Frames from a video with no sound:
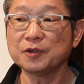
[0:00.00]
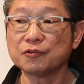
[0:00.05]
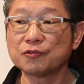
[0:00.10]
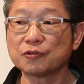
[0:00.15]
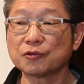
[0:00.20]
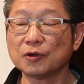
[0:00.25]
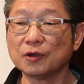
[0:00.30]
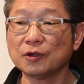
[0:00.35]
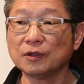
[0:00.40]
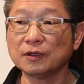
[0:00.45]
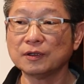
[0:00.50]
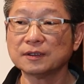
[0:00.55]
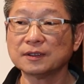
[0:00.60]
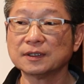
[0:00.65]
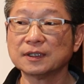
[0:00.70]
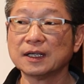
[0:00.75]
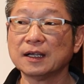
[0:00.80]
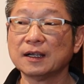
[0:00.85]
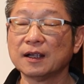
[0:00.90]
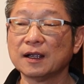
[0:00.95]
control,
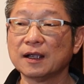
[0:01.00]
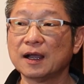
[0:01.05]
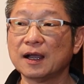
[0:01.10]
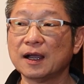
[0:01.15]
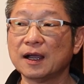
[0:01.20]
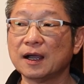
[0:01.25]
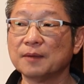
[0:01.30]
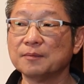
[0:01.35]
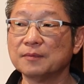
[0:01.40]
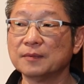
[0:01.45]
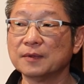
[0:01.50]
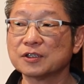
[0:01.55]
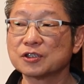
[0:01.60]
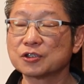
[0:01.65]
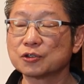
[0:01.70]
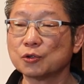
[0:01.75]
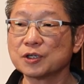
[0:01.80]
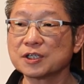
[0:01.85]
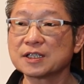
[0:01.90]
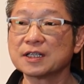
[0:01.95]
um,
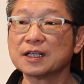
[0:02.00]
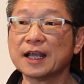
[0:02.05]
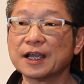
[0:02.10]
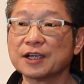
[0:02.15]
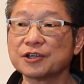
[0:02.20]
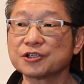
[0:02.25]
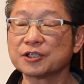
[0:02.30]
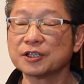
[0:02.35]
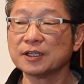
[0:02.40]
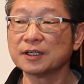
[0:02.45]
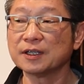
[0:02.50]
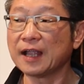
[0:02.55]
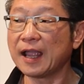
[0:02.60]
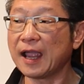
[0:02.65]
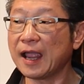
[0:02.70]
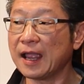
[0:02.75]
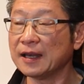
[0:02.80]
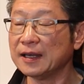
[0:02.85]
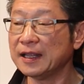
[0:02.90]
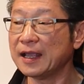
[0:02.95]
source selection,
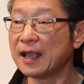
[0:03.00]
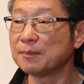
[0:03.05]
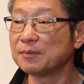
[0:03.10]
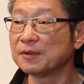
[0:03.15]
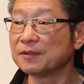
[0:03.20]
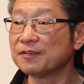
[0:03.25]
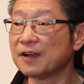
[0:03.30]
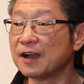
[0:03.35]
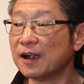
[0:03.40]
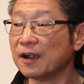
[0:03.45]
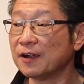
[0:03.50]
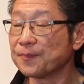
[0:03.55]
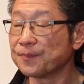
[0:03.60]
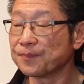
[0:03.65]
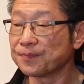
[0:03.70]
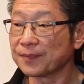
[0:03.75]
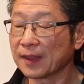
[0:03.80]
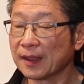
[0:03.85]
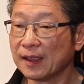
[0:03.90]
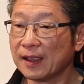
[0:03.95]
and the amplifier.
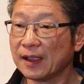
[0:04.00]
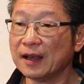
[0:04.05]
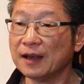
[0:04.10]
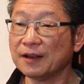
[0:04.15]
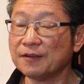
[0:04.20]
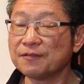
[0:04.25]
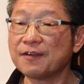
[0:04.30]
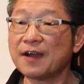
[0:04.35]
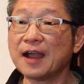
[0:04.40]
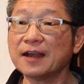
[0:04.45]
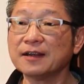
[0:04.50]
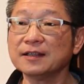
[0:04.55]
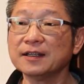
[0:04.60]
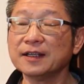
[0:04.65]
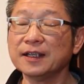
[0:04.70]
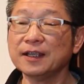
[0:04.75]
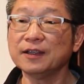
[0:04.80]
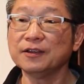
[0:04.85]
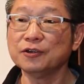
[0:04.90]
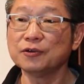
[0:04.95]
And then
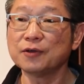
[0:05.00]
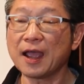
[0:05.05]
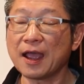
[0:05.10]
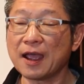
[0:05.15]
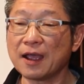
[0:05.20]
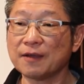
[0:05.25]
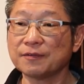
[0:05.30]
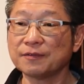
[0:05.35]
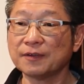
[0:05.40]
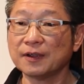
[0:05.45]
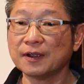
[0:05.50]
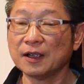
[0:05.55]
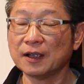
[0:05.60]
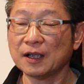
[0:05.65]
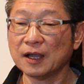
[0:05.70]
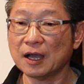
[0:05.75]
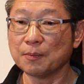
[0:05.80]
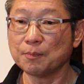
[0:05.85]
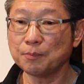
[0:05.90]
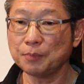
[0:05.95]
finally, you have
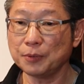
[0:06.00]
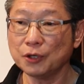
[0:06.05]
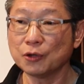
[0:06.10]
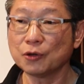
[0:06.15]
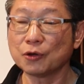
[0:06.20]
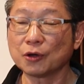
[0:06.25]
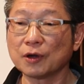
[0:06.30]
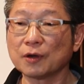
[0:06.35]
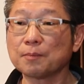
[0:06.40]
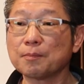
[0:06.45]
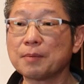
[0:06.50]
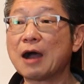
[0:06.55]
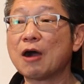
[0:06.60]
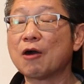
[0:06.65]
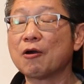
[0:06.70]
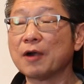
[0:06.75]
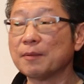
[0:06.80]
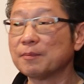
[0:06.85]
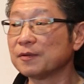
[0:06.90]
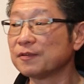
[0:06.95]
a pure
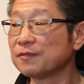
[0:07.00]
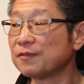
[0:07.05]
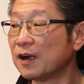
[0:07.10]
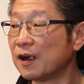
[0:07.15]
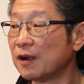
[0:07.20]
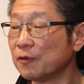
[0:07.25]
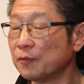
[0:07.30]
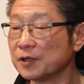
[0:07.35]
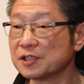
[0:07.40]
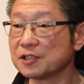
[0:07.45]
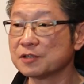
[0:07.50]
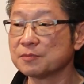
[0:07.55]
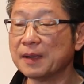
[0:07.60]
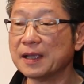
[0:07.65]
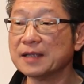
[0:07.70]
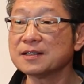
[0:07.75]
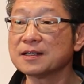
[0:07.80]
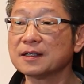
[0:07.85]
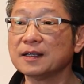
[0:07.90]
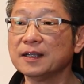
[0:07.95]
power amplifier, which is
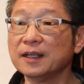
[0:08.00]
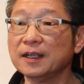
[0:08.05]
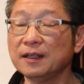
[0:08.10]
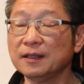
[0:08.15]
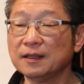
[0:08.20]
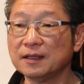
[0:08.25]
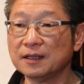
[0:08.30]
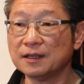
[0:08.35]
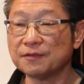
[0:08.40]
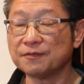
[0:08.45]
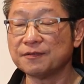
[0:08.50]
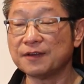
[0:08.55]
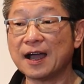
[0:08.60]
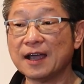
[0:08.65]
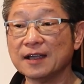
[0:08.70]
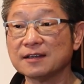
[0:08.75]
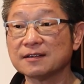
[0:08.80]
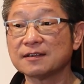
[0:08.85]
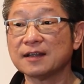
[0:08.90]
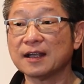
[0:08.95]
basically the
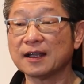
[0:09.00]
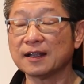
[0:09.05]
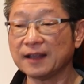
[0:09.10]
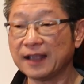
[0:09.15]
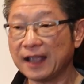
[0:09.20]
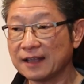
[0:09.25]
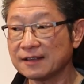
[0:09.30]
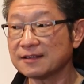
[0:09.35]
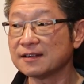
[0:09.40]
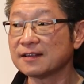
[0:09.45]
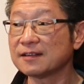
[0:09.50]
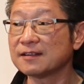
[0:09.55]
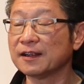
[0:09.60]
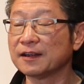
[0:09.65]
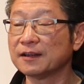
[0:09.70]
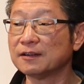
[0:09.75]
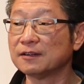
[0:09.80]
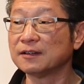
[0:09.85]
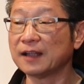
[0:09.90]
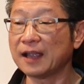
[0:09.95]
device that gets the
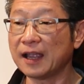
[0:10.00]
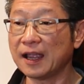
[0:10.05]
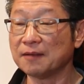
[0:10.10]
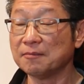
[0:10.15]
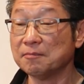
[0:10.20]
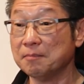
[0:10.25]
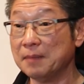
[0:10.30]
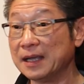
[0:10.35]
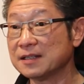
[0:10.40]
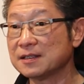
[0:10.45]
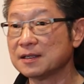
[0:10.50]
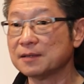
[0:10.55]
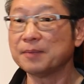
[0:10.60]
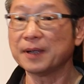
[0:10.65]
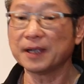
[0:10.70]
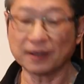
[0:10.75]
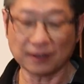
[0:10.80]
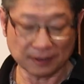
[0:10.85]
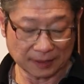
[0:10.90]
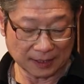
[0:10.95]
signal and makes it
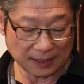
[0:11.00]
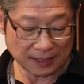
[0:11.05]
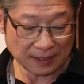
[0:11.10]
bigger.